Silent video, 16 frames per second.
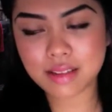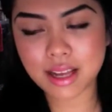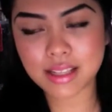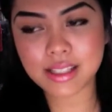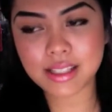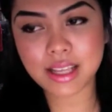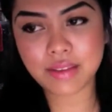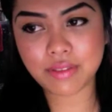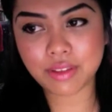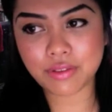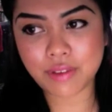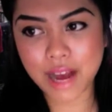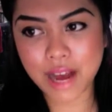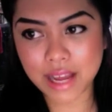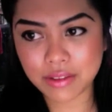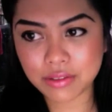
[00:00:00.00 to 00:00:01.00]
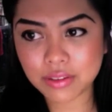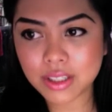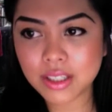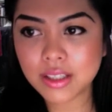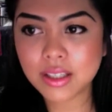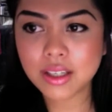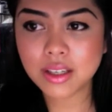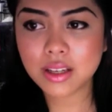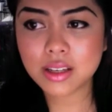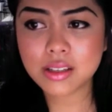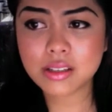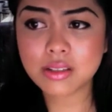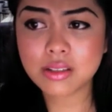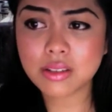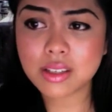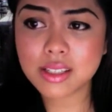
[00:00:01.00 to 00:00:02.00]
saved the five.
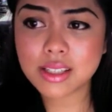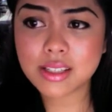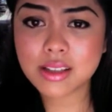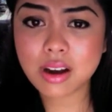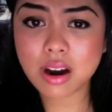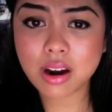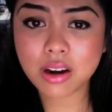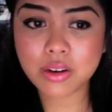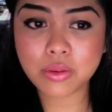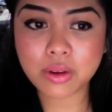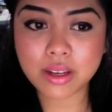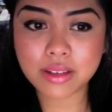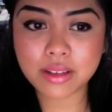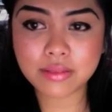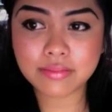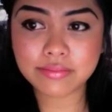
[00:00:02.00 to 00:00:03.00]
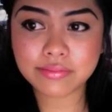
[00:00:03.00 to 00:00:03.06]
So this is a hard one.